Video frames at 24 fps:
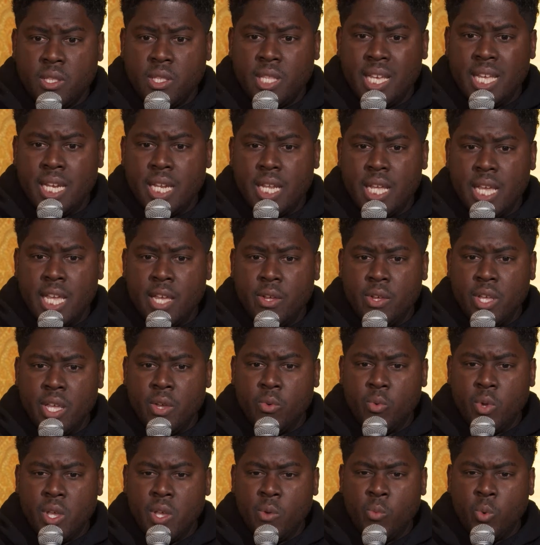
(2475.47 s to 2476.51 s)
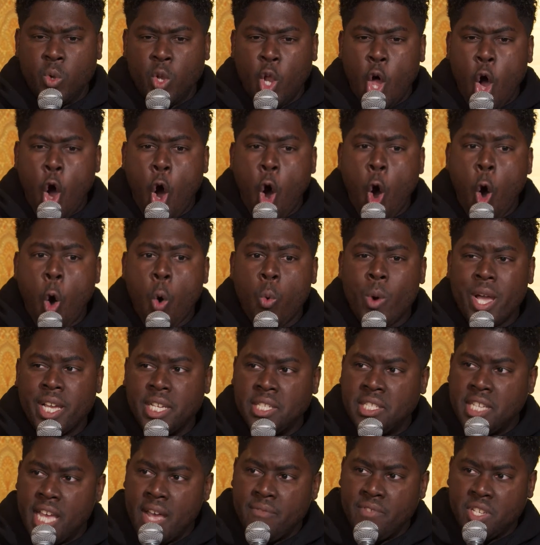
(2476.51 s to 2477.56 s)
then it, it, it will
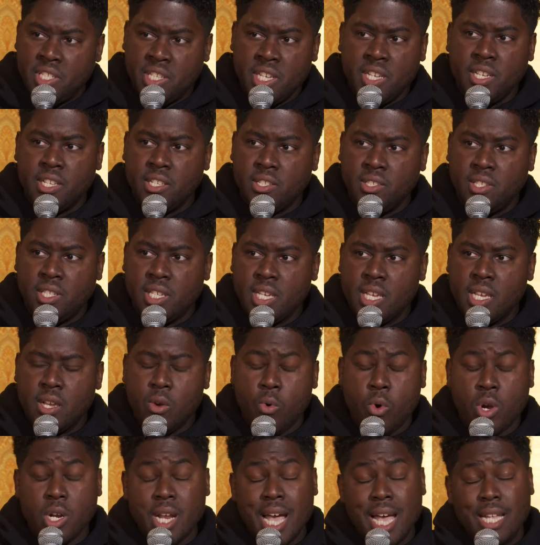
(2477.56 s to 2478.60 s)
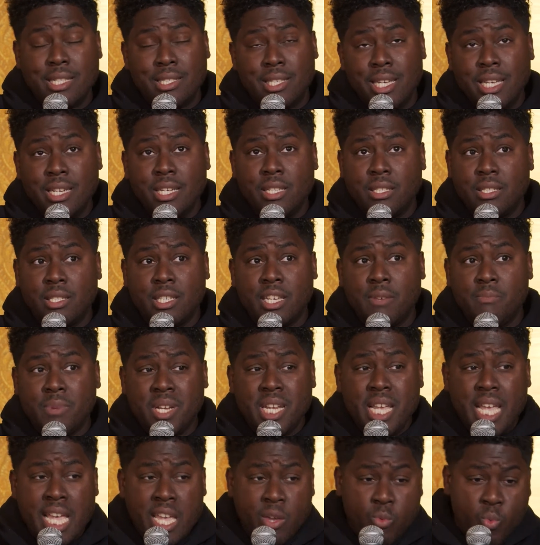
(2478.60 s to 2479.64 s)
always have a tendency, or not tendency,
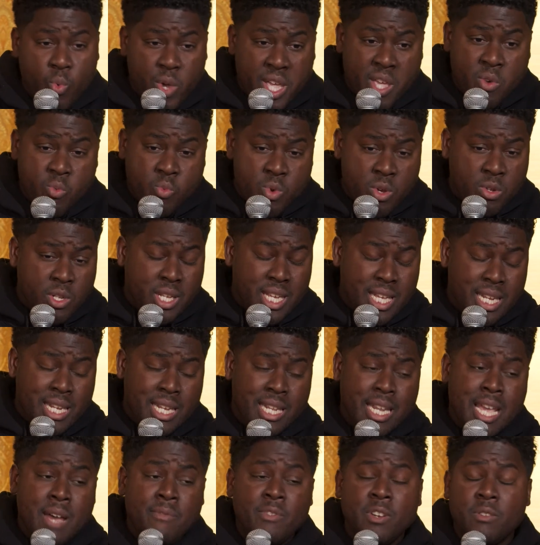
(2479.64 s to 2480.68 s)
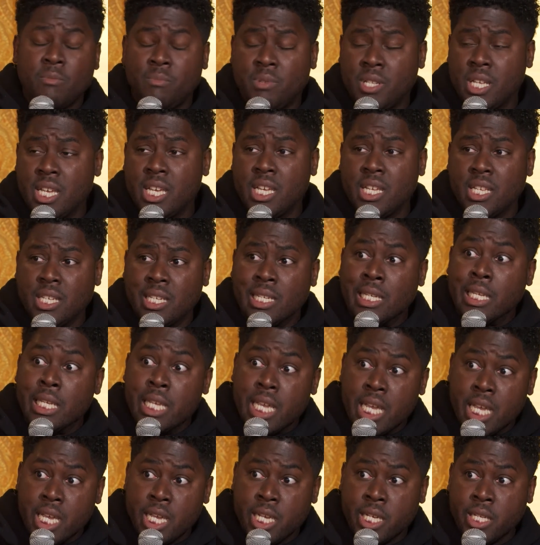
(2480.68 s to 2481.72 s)
but it it will inevitably
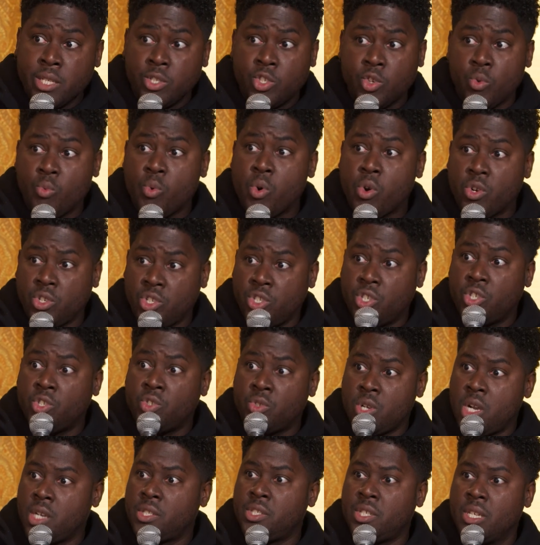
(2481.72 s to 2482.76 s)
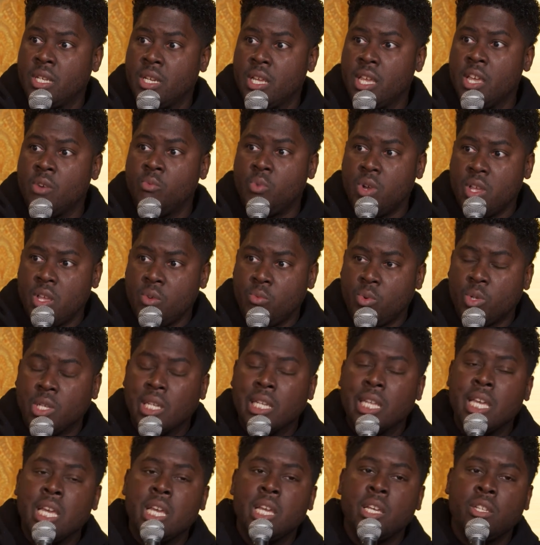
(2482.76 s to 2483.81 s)
lean towards destruction. Absolutely. It, will, it will
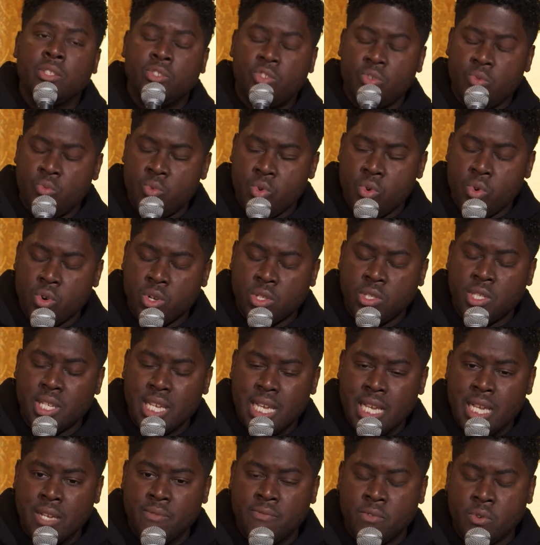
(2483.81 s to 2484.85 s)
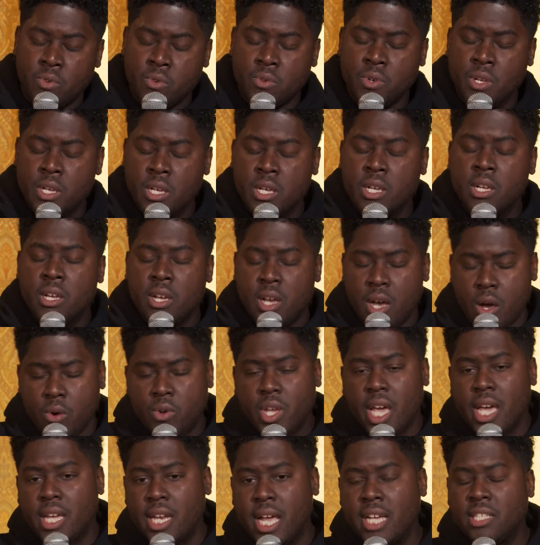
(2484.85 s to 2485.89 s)
lean towards evil. Yeah.
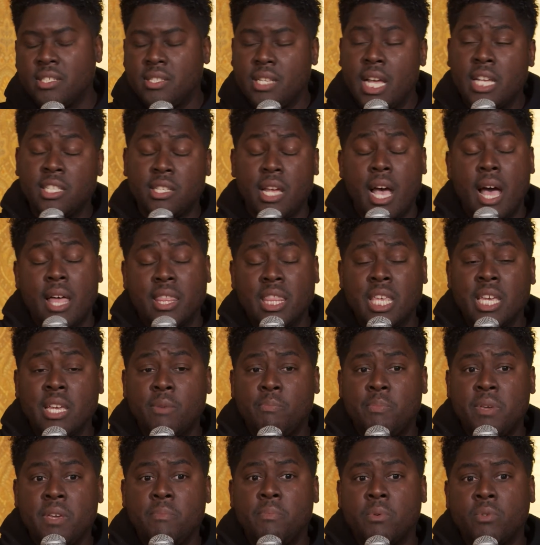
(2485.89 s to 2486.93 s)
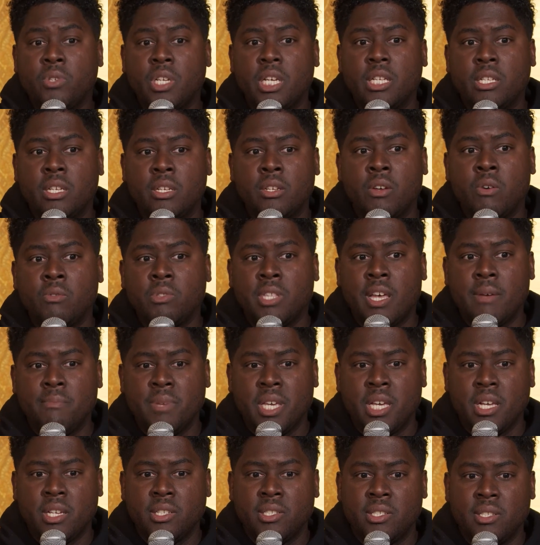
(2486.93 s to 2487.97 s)
Okay. That's that's I think people need to know that
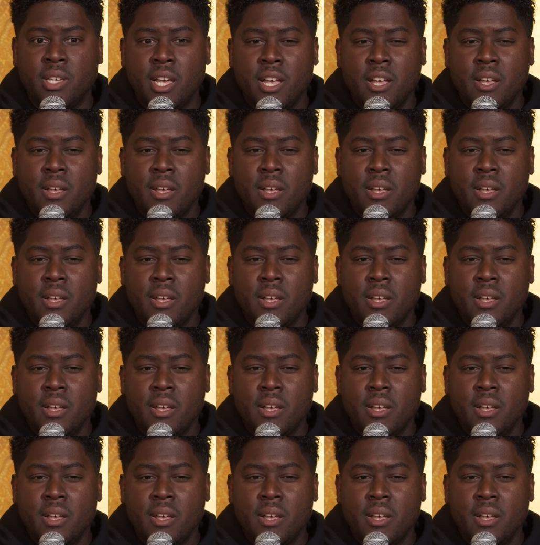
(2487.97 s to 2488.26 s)
because